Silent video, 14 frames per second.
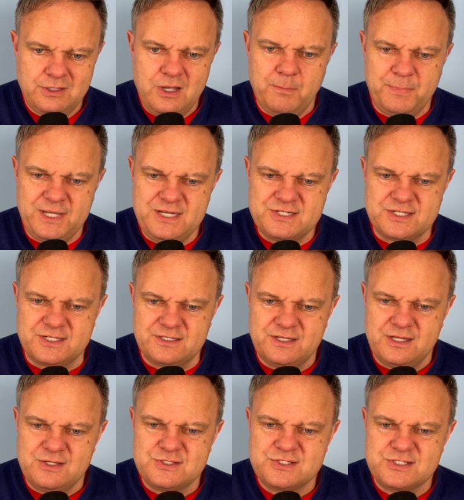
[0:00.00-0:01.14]
Peter
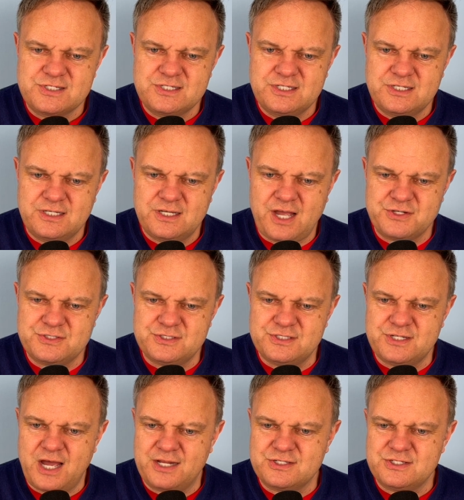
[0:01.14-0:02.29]
scuttered
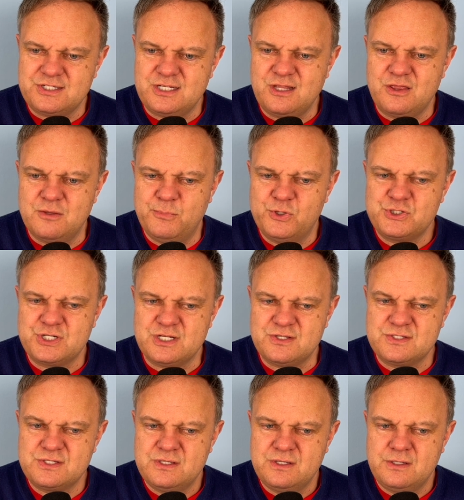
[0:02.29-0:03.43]
underneath the
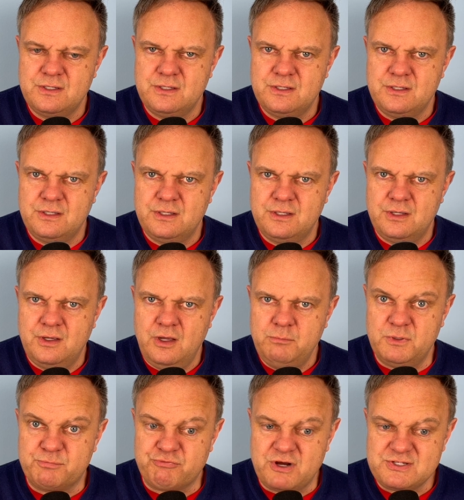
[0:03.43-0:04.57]
bushes,
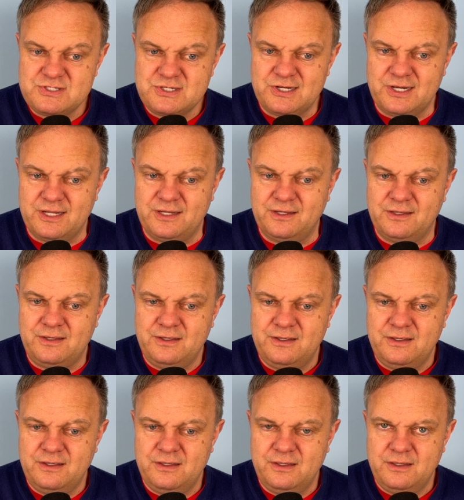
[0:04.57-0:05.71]
but presently,
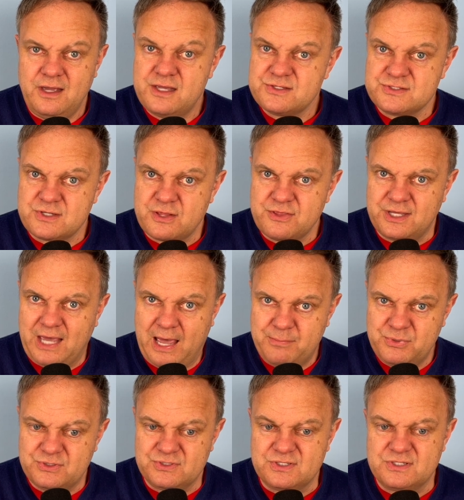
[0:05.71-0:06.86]
as nothing
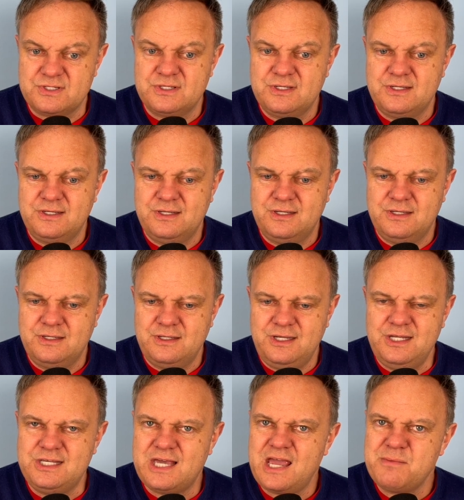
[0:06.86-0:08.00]
happened, he
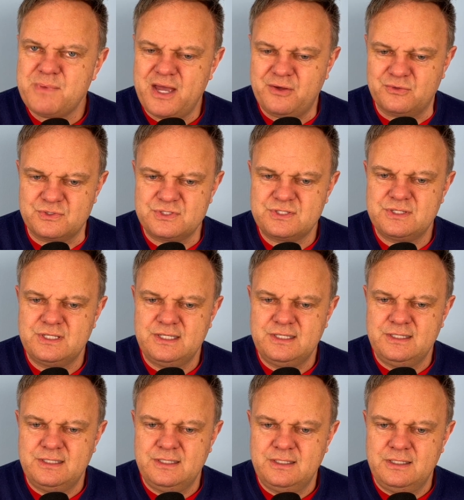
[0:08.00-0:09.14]
came out
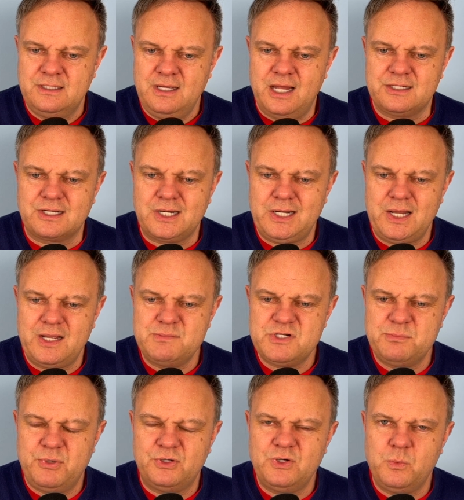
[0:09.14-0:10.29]
and climbed
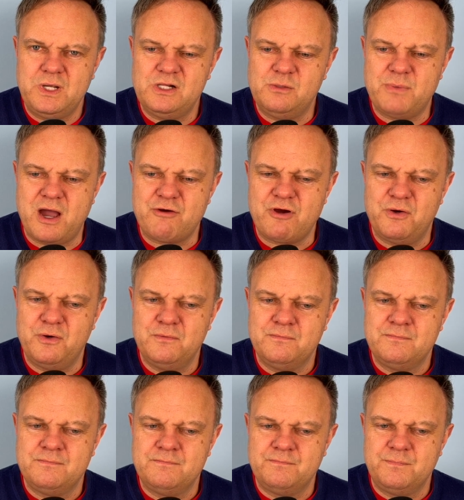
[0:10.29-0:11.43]
upon a wheelbarrow
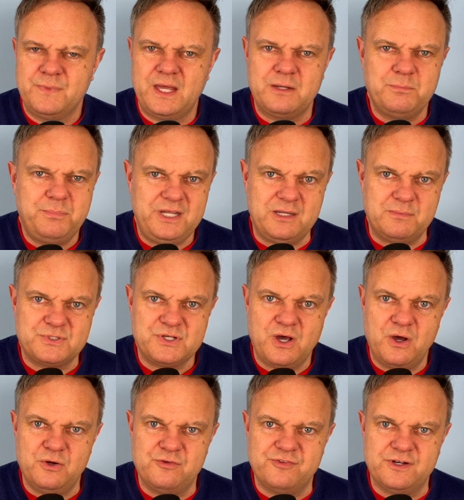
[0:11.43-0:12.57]
and peeped
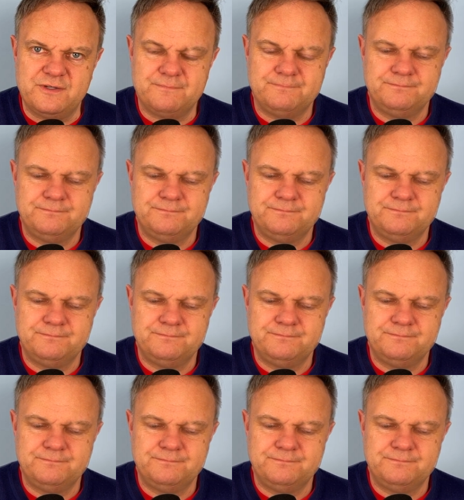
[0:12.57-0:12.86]
over.